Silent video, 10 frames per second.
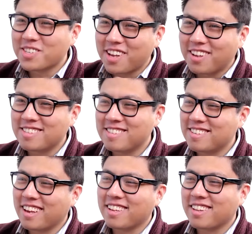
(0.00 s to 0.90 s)
is Holliston
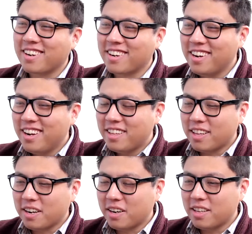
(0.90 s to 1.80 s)
Sand.
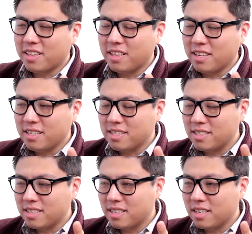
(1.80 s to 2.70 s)
They're
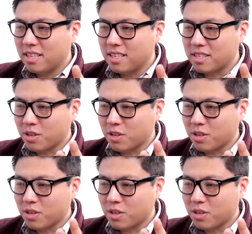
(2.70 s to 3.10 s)
this